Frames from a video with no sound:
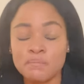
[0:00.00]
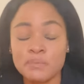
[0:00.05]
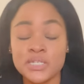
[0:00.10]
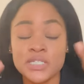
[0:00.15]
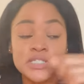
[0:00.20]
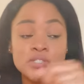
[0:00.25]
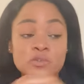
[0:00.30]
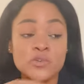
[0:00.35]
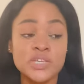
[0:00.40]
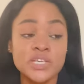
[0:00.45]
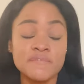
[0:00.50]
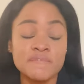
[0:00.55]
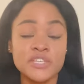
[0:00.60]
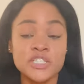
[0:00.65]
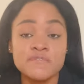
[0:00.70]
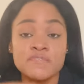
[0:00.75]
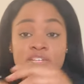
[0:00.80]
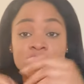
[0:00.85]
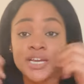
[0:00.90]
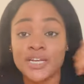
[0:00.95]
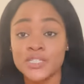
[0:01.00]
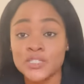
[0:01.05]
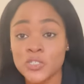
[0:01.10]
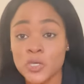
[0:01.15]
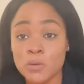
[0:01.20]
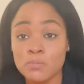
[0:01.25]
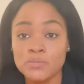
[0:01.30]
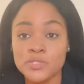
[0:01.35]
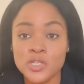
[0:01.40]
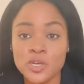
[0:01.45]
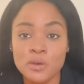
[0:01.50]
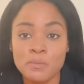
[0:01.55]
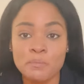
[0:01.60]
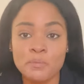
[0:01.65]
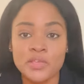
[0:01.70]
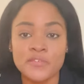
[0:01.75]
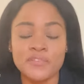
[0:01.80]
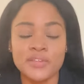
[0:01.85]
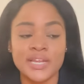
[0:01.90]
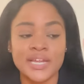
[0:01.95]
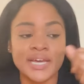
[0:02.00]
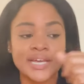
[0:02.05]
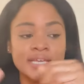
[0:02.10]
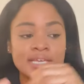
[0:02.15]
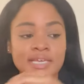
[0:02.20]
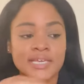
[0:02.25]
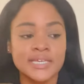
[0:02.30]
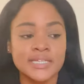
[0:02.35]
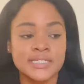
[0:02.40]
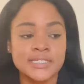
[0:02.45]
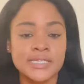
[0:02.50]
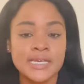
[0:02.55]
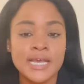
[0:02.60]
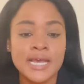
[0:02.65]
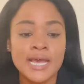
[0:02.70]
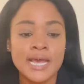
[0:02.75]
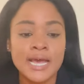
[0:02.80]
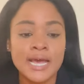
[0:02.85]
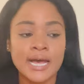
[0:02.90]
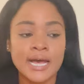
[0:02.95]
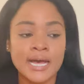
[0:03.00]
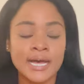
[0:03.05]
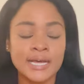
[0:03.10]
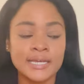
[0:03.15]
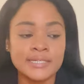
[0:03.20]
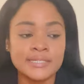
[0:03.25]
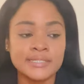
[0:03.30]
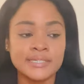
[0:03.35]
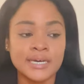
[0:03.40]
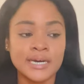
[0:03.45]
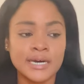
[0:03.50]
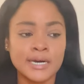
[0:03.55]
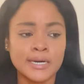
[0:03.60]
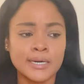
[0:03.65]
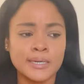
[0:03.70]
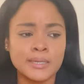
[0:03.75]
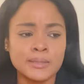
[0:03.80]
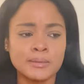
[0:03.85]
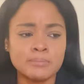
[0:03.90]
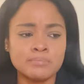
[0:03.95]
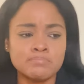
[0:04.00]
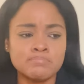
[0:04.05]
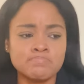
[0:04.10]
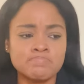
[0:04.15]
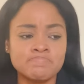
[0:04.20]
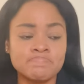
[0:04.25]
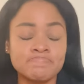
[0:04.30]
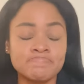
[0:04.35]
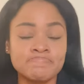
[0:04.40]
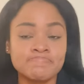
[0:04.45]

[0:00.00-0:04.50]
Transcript: please do give this video a thumbs up if you like it and um